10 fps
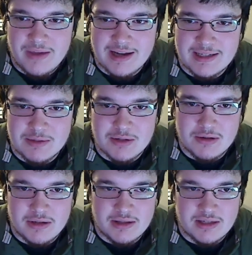guess I'm still
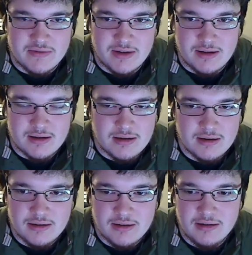calling this a vlog.
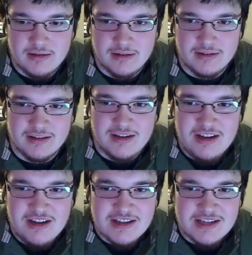
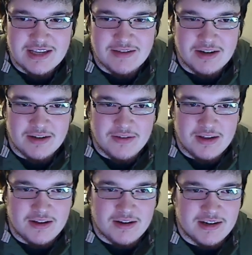Since I've done a
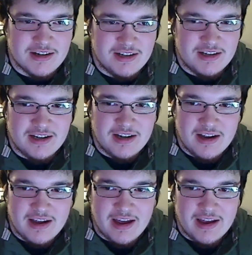vlog,
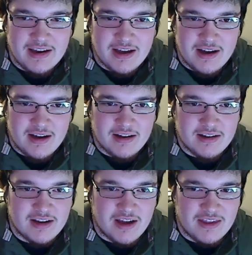and
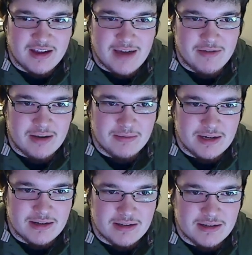you know, I think I haven't
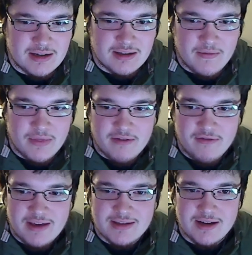updated since like the
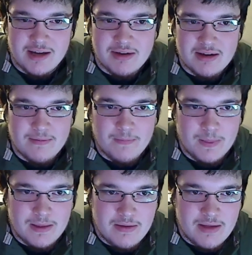Fez comic,
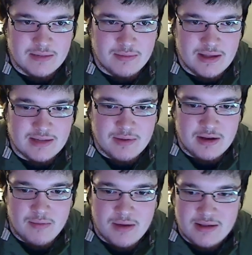and that's
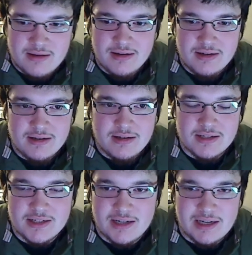been a bit.
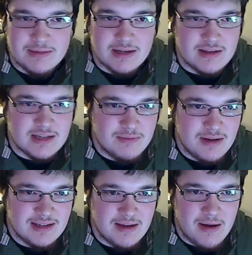So I'll update this.
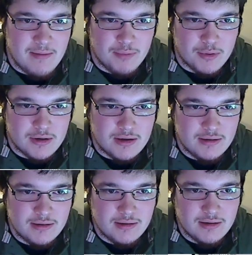Plus, I'm bored.
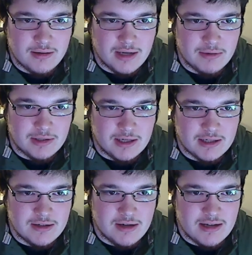Kind of want to
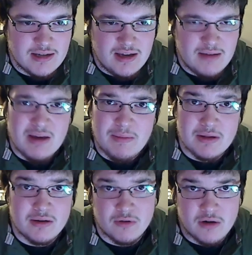talk to you guys. Might be
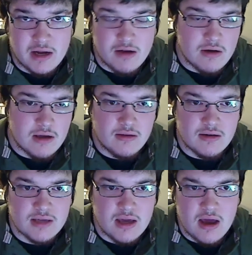a little more echoey.
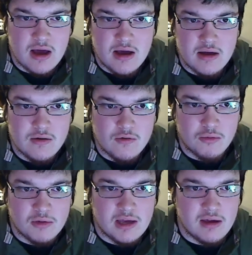There's a
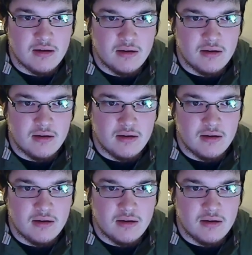normally